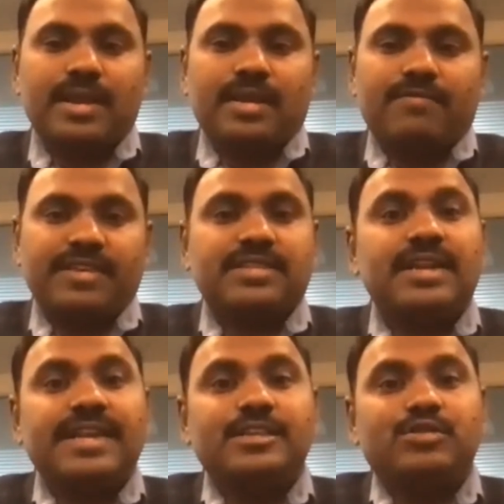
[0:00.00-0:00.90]

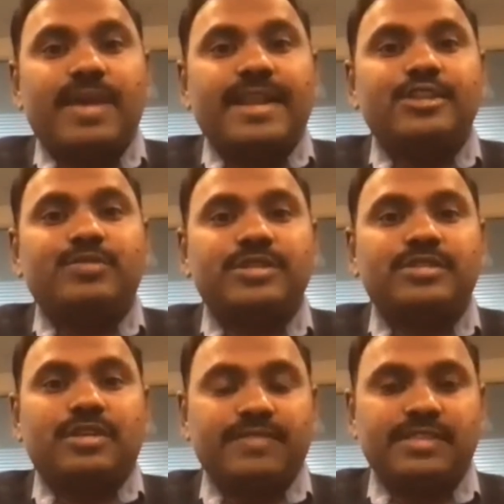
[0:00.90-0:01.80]
facilities management
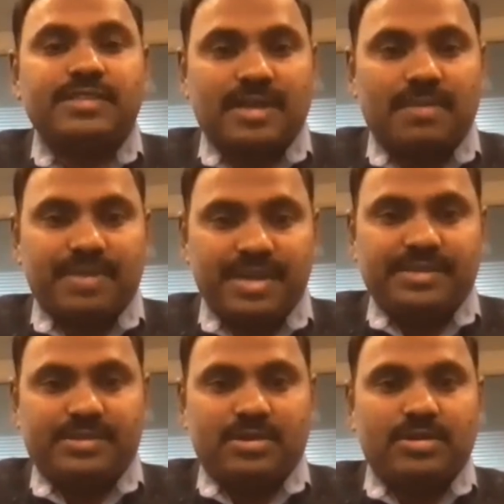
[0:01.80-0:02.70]
services
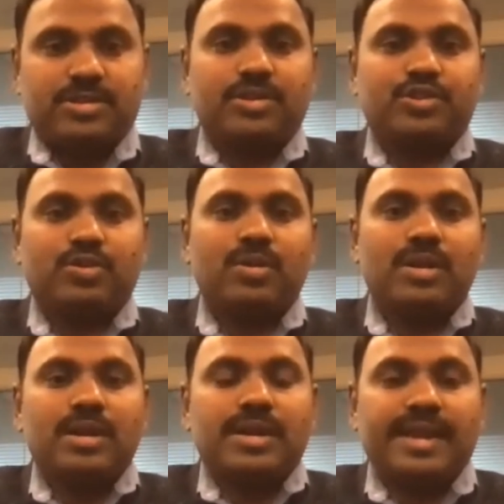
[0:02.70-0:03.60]
companies are also
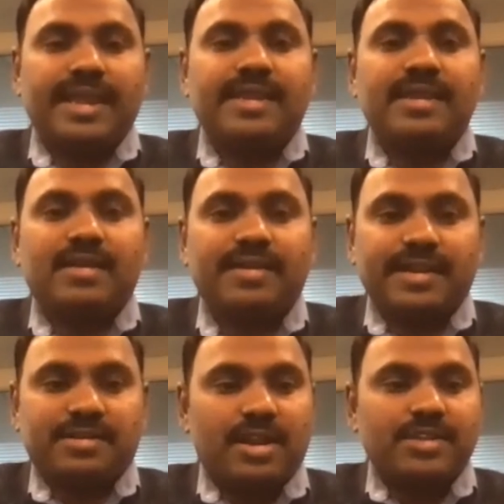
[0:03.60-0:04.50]
taking our
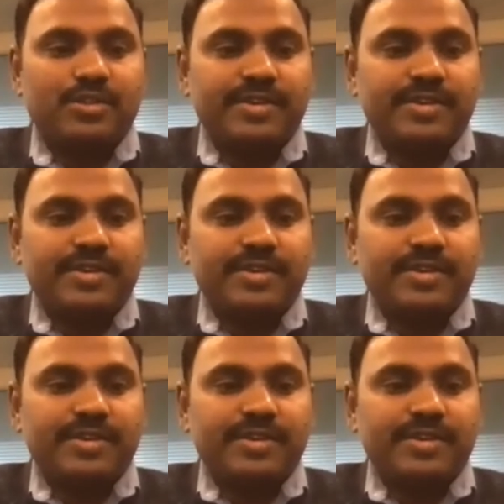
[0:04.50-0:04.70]
technology.